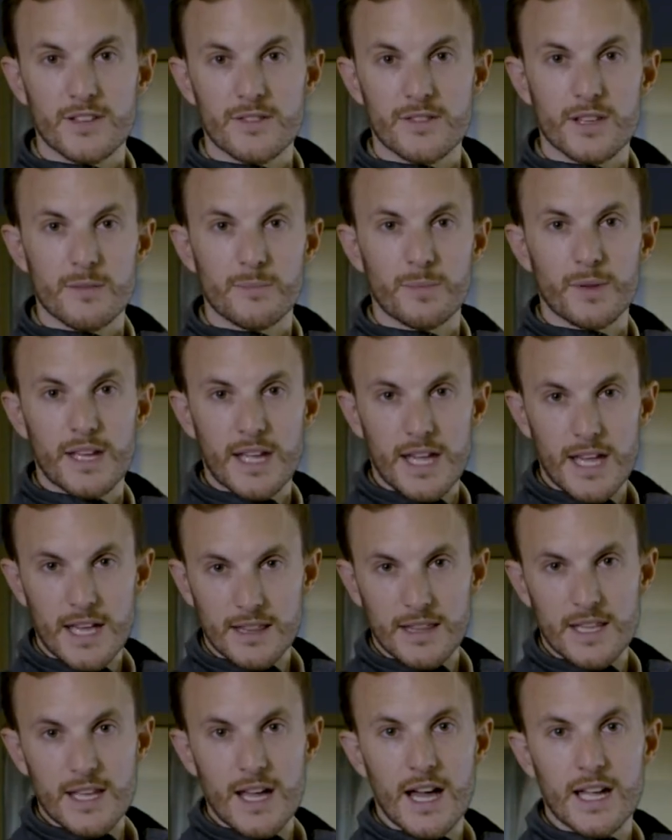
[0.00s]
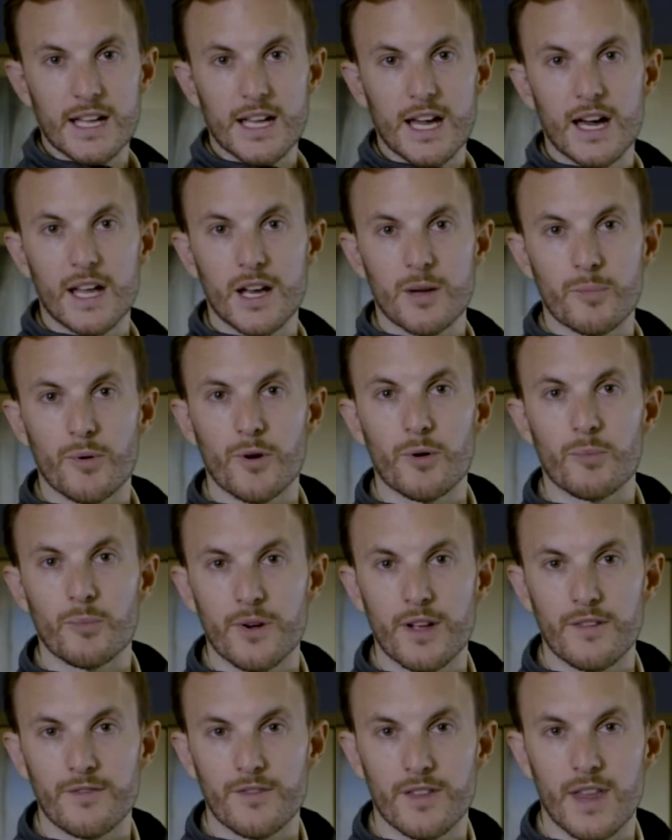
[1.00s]
you simply hit the icon
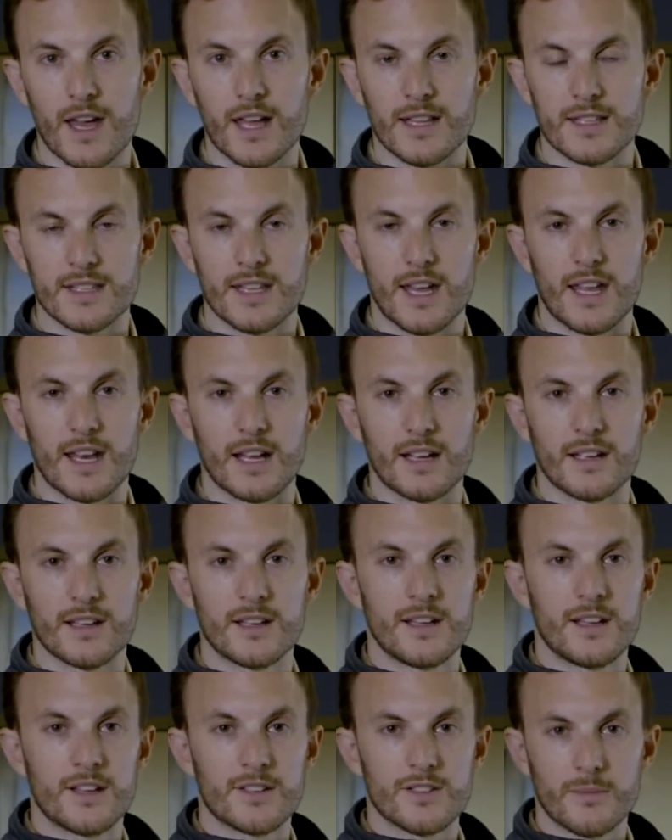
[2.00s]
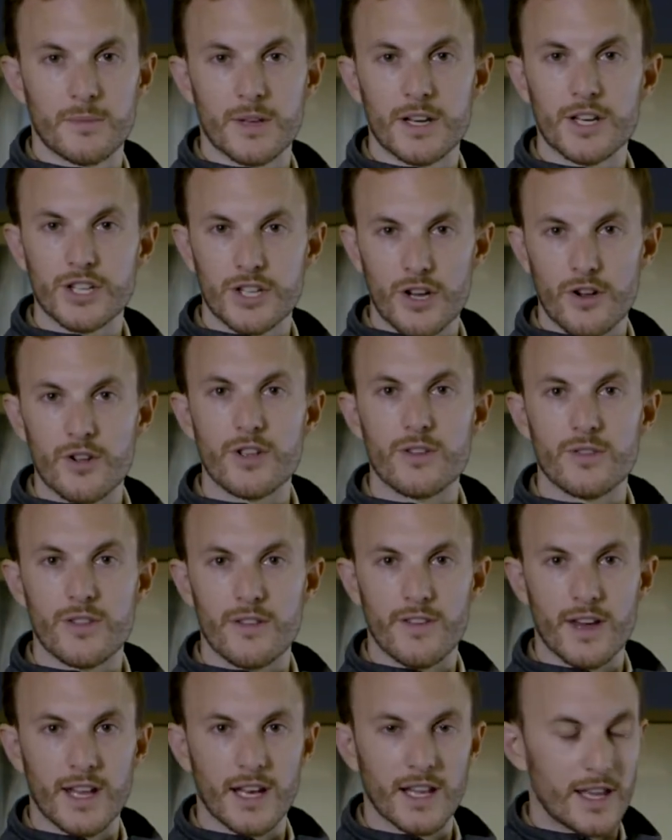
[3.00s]
appropriate for that setting. So I'm going to show you the
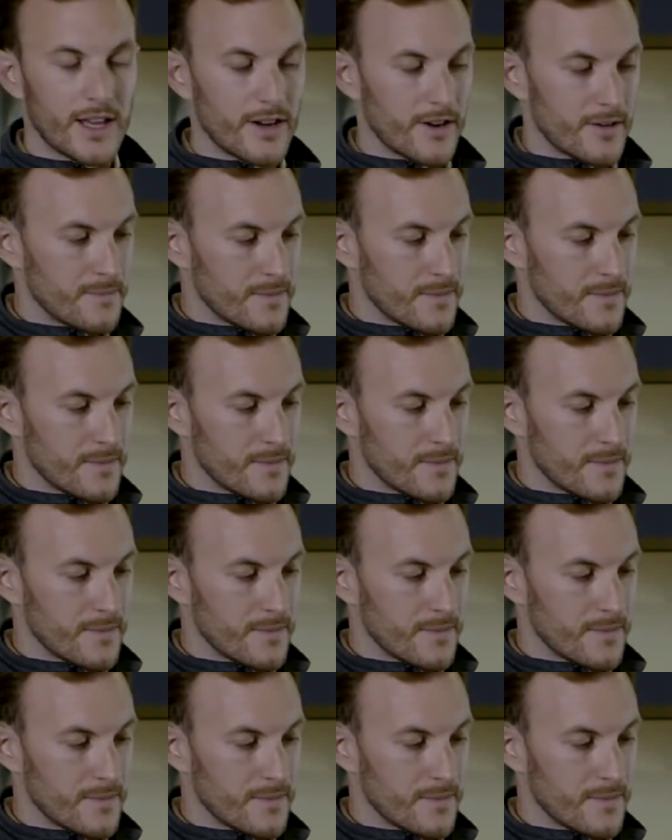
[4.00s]
ventilator.